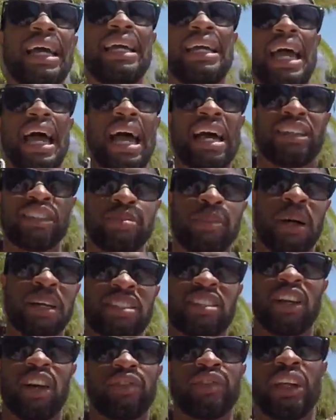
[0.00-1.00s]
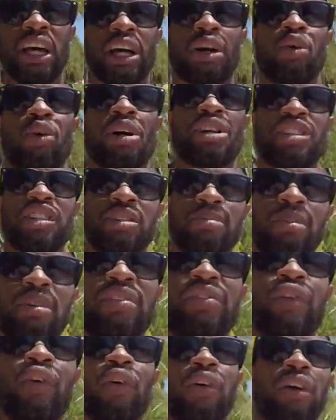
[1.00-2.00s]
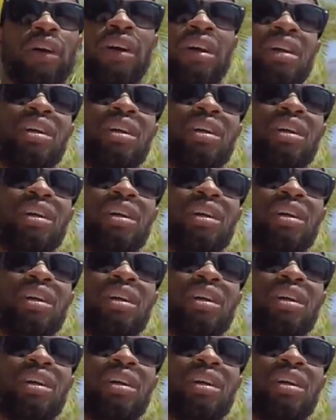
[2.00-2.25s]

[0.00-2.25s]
asked myself that question before.